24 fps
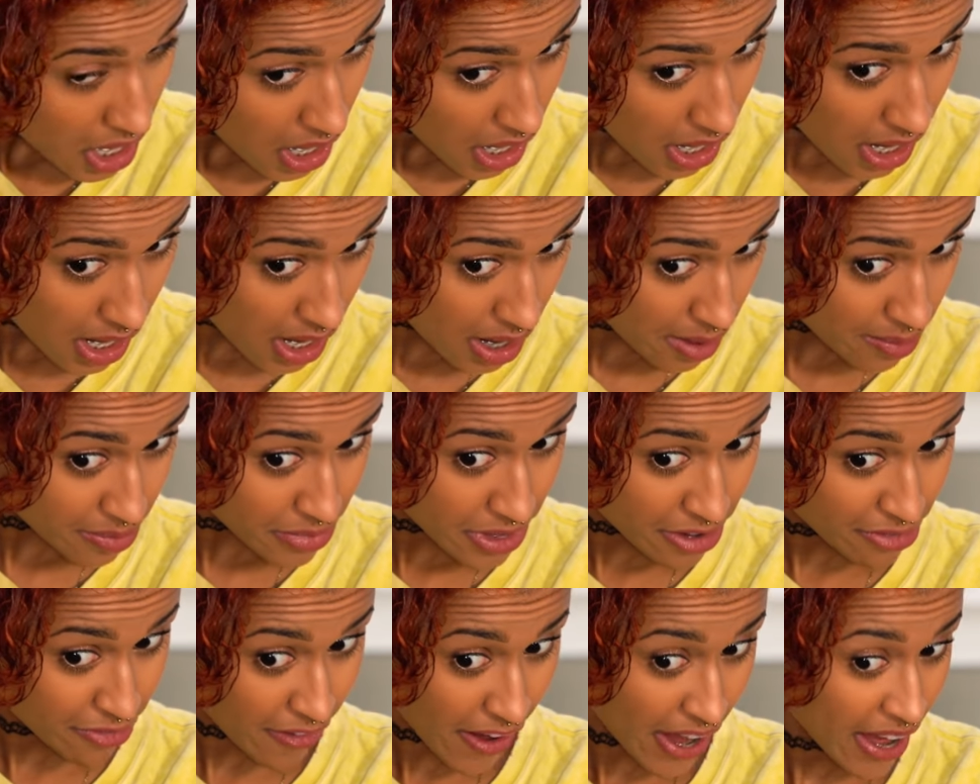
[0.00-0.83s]
Um,
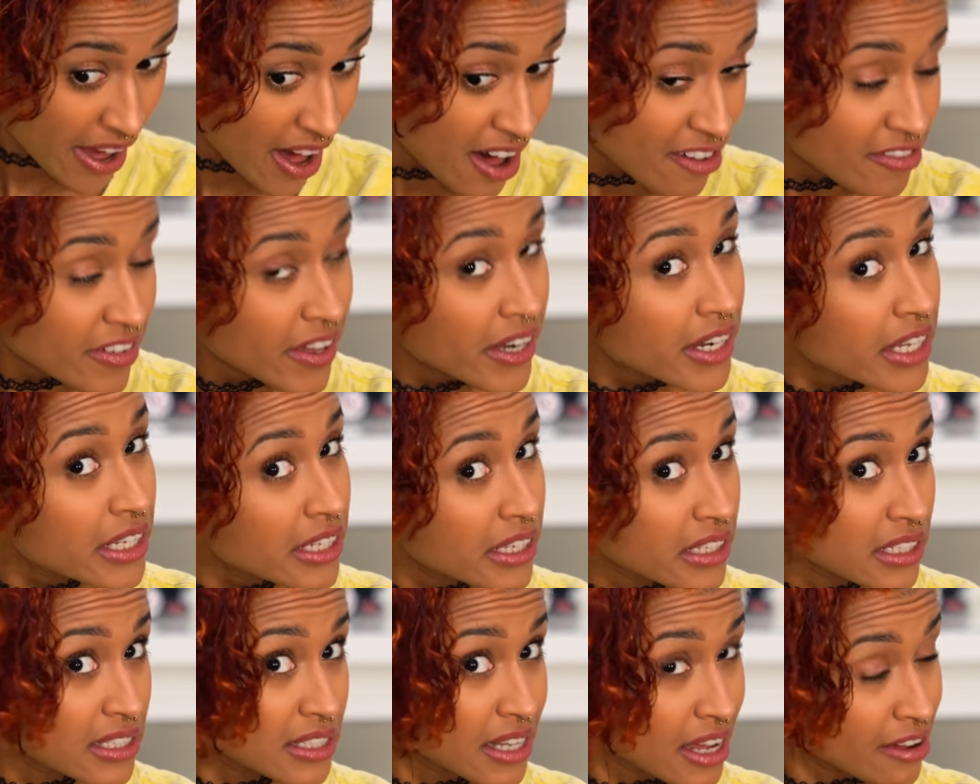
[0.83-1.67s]
if I have
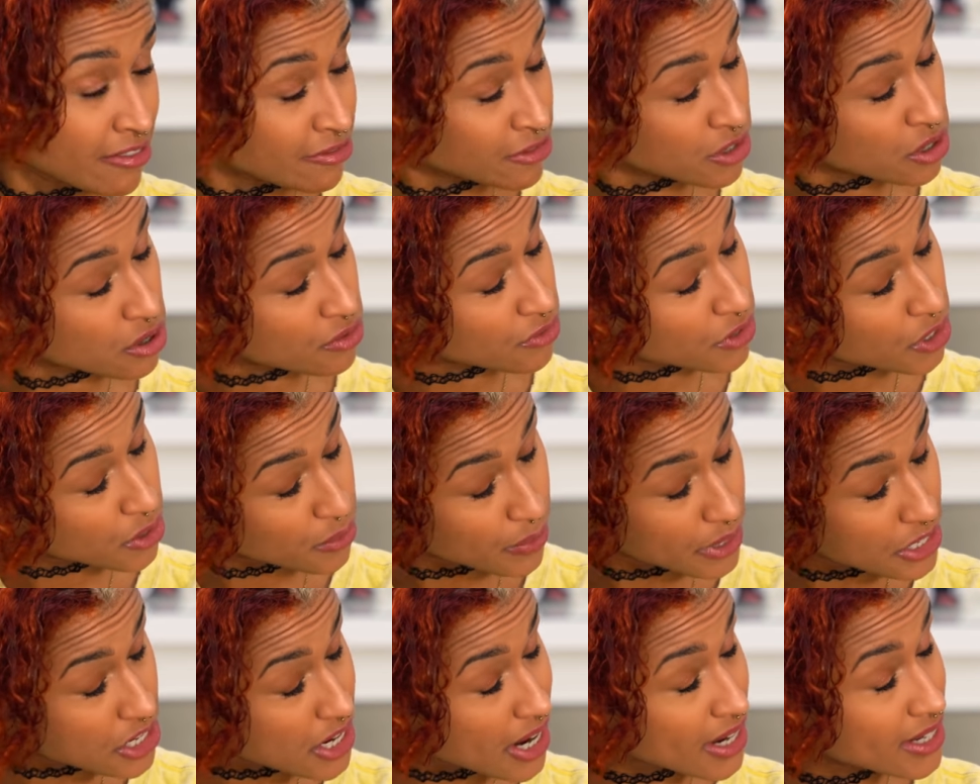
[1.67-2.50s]
any left over,
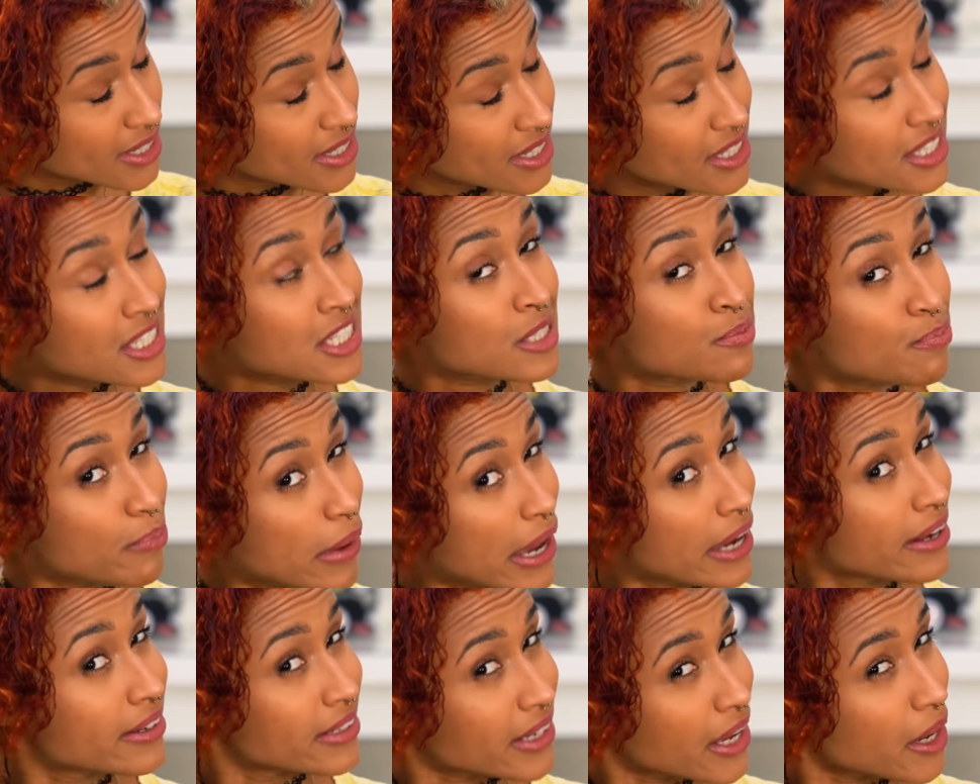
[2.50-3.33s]
which I
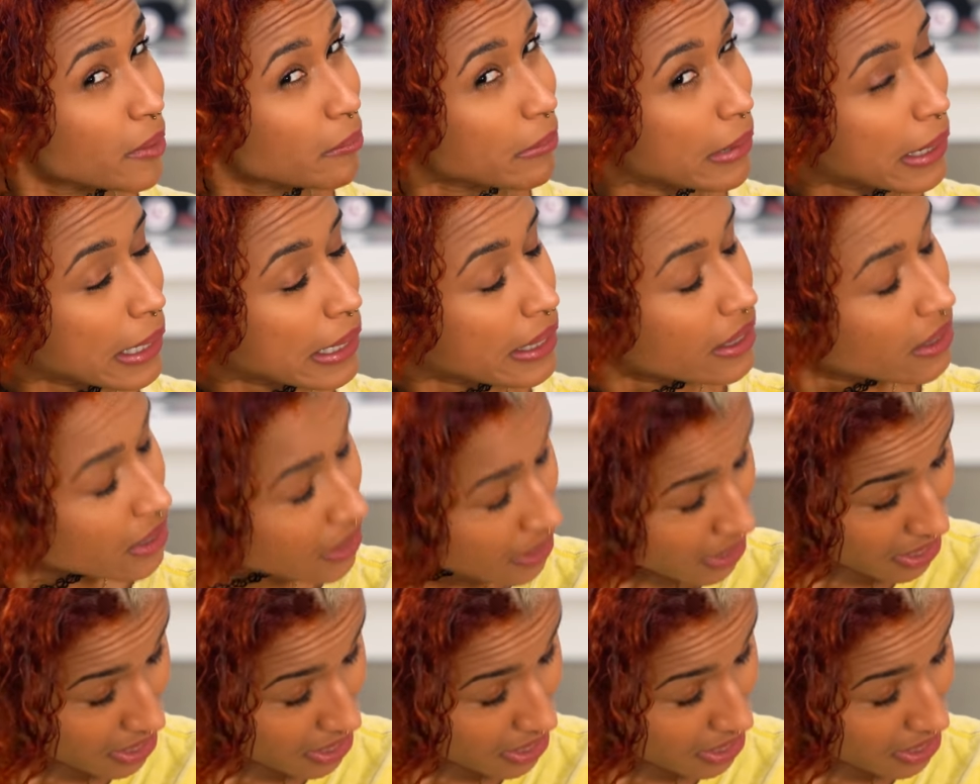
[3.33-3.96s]
suspect I might,